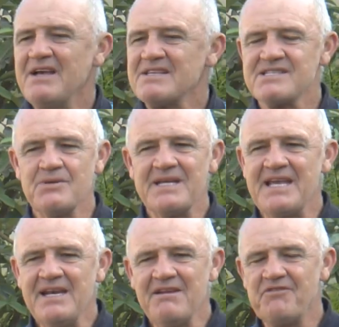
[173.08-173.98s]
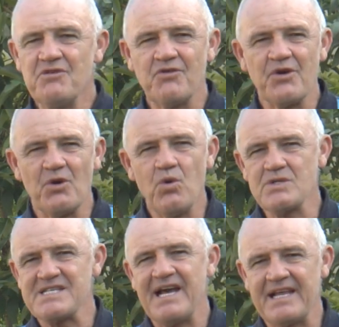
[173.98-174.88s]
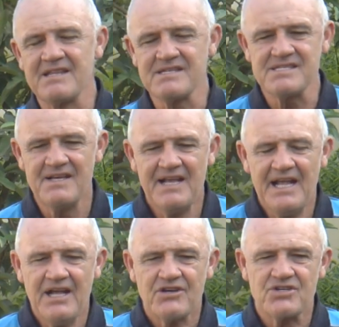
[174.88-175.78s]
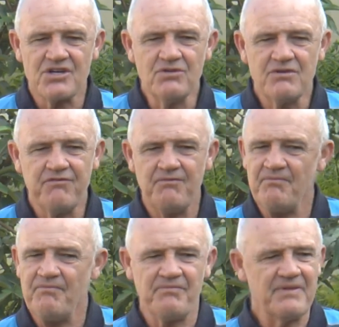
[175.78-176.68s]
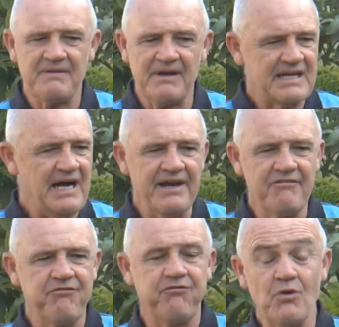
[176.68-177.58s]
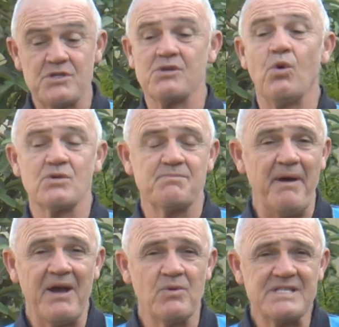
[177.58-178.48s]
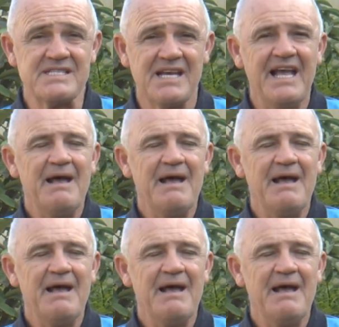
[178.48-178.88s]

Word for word: So again, if you've got a horse like this, don't kind of force the horse backwards.